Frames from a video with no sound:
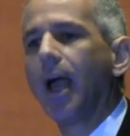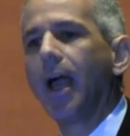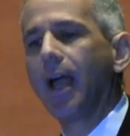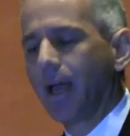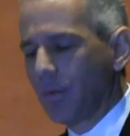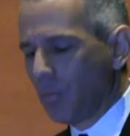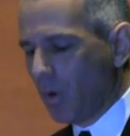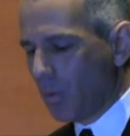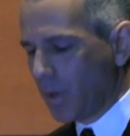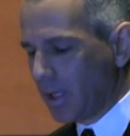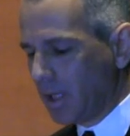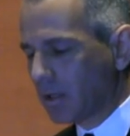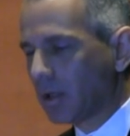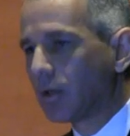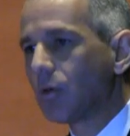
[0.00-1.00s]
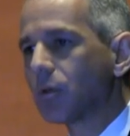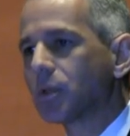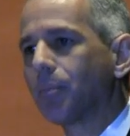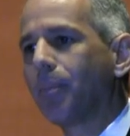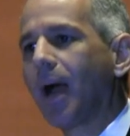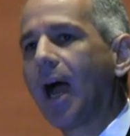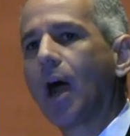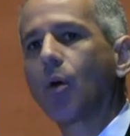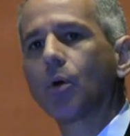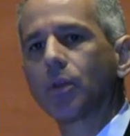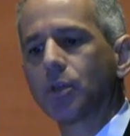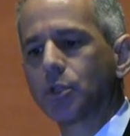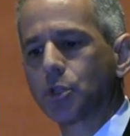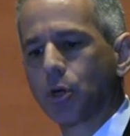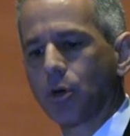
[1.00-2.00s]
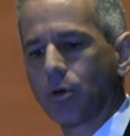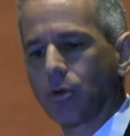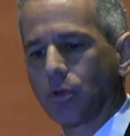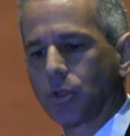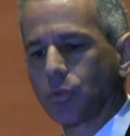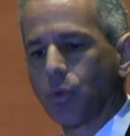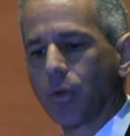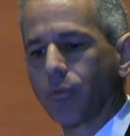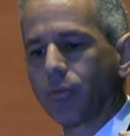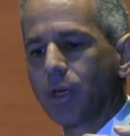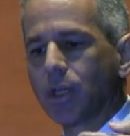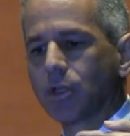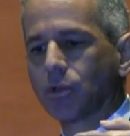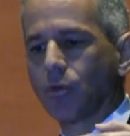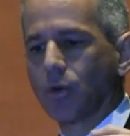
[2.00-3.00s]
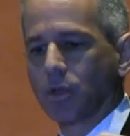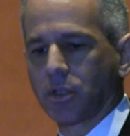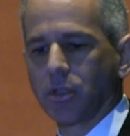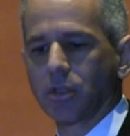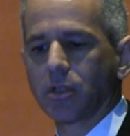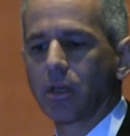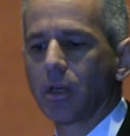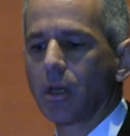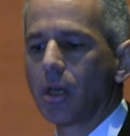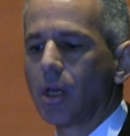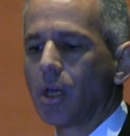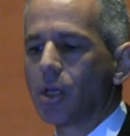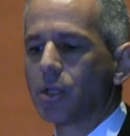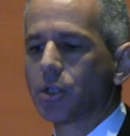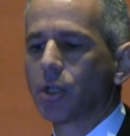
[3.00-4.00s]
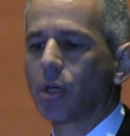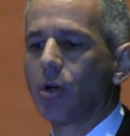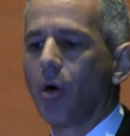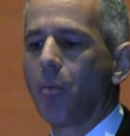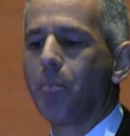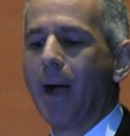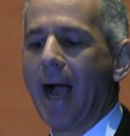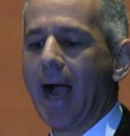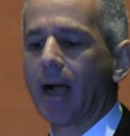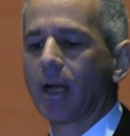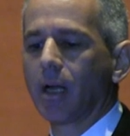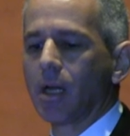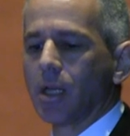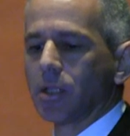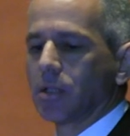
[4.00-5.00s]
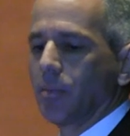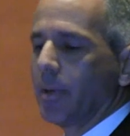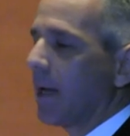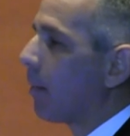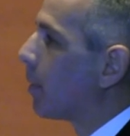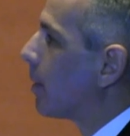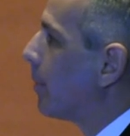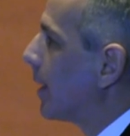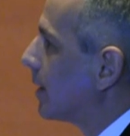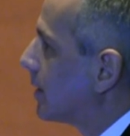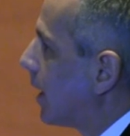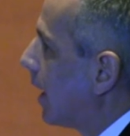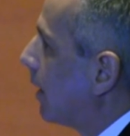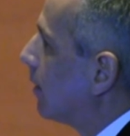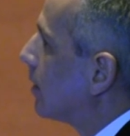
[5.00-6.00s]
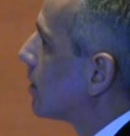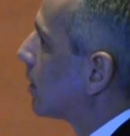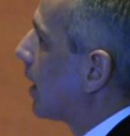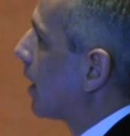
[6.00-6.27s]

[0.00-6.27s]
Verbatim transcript: And what we need to do is empower the journals with resources to go back to be able to maintain these